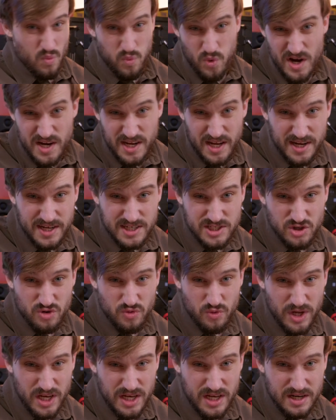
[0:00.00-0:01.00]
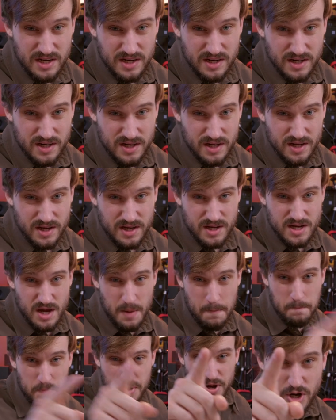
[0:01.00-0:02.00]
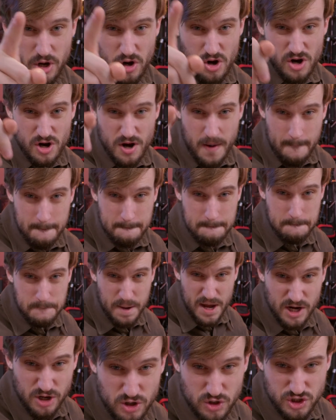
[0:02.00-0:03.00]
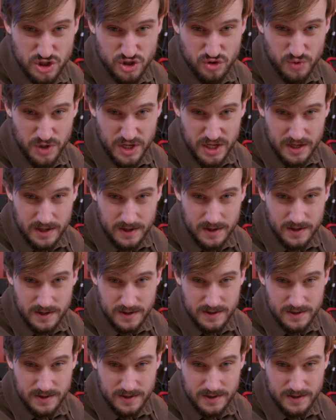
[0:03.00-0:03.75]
We need a screen. A bigger, better screen.